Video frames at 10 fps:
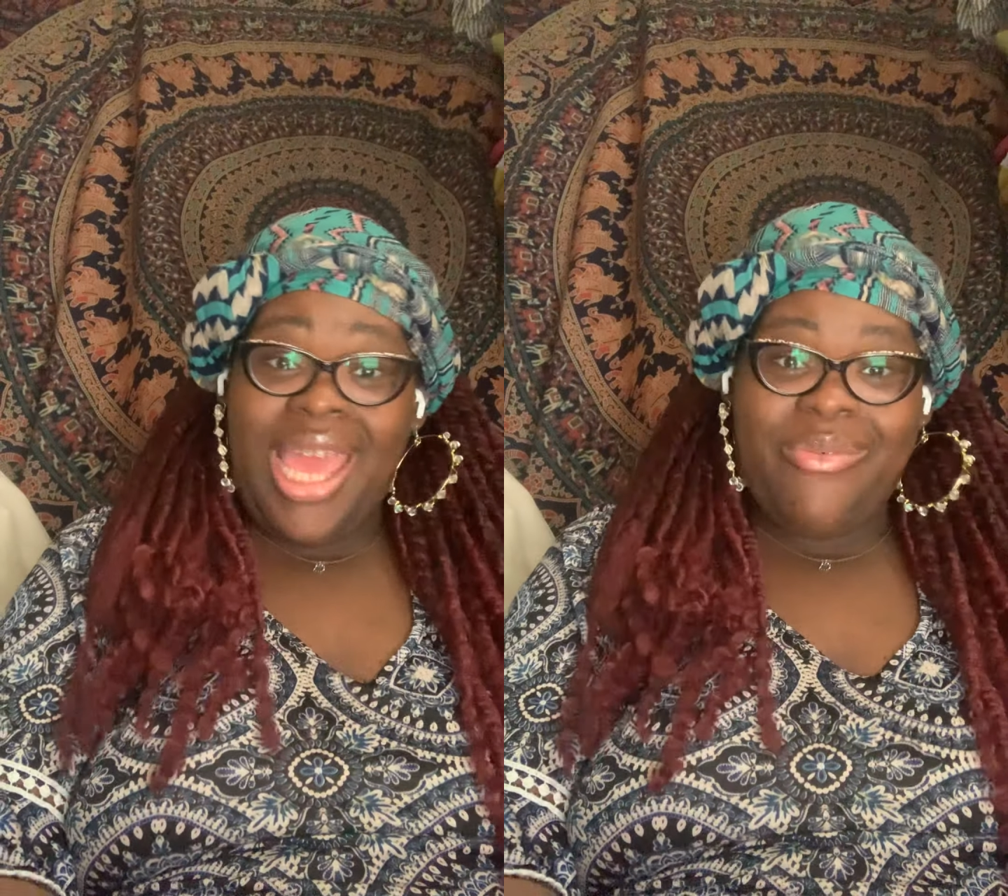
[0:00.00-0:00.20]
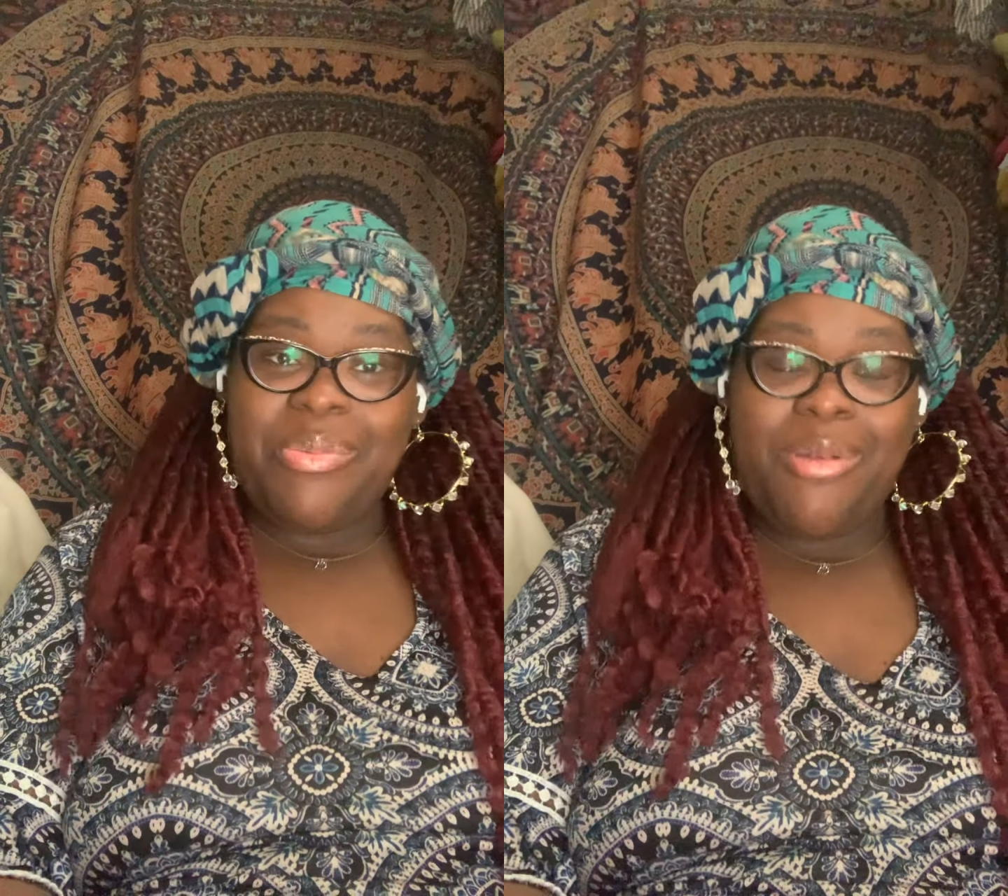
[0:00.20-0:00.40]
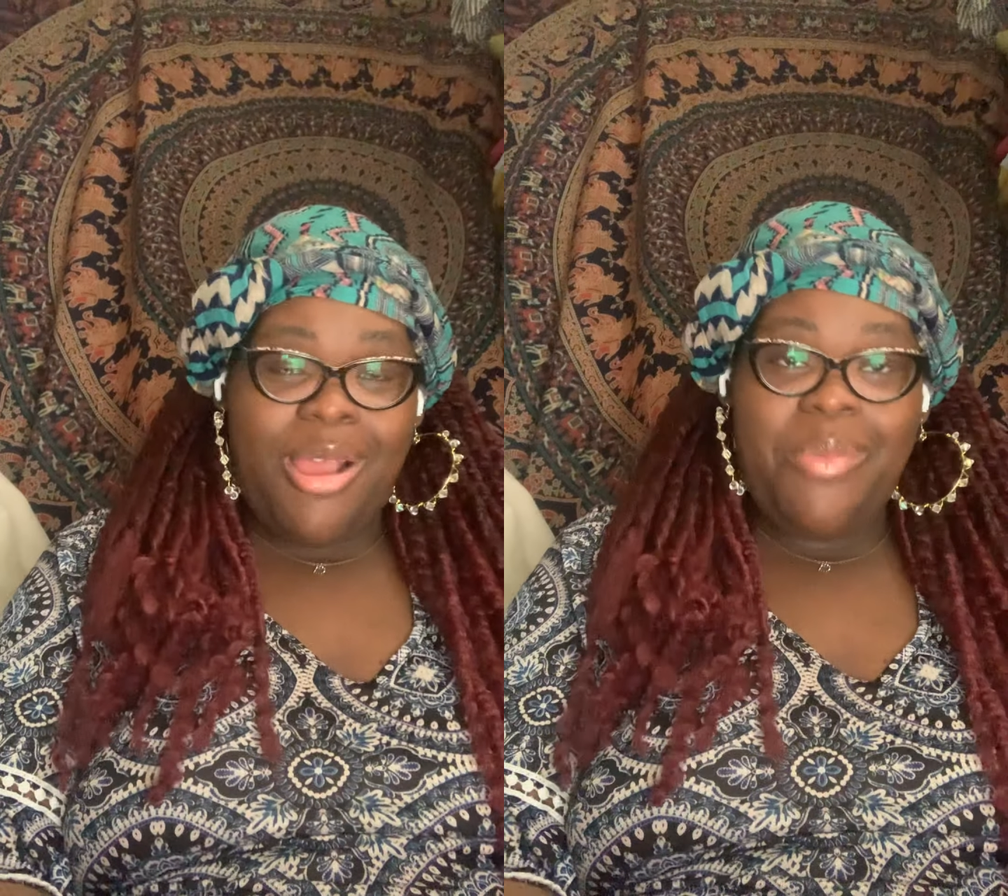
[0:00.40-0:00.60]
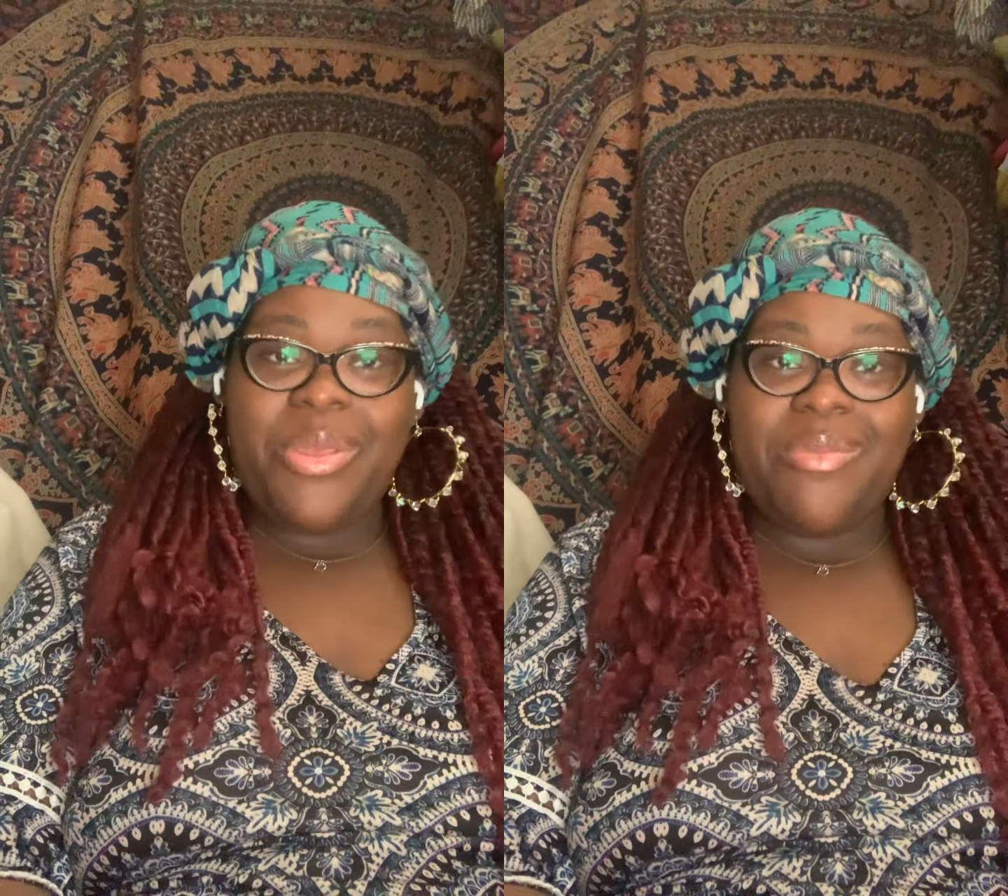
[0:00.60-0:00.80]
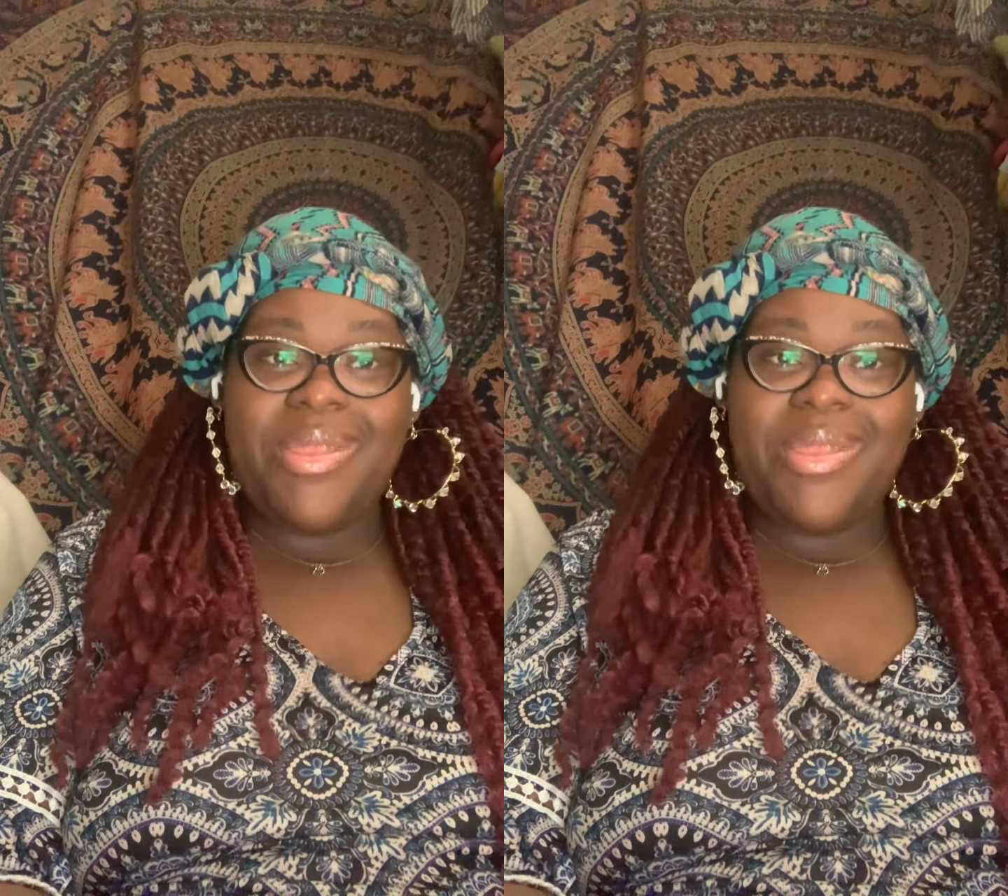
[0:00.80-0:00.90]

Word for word: have a problem.